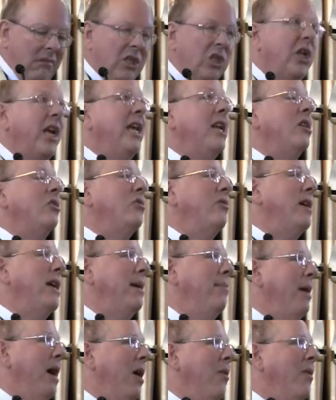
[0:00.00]
She had a
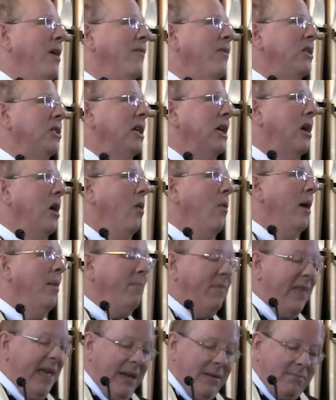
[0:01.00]
dream, however, to go
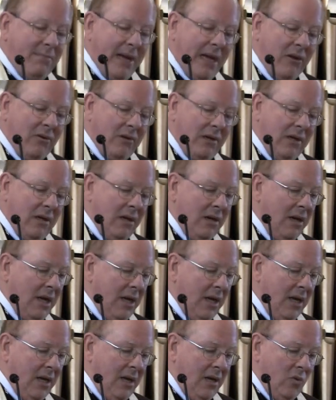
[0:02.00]
up that mountain
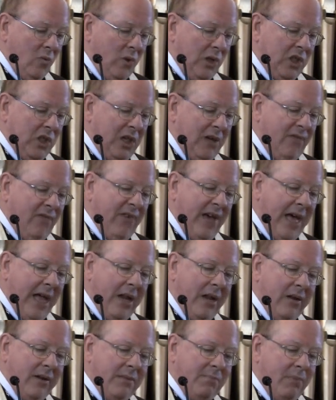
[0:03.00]
which she
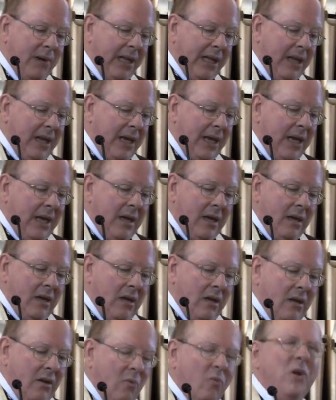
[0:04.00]
followed, but
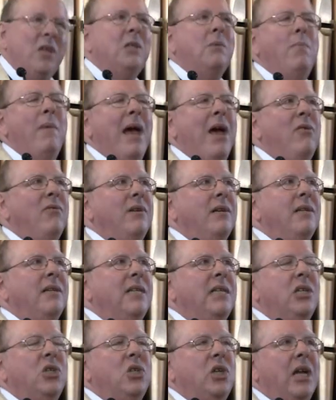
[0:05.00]
which mountain
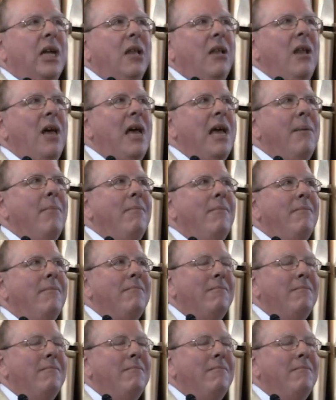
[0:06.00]
did she climb?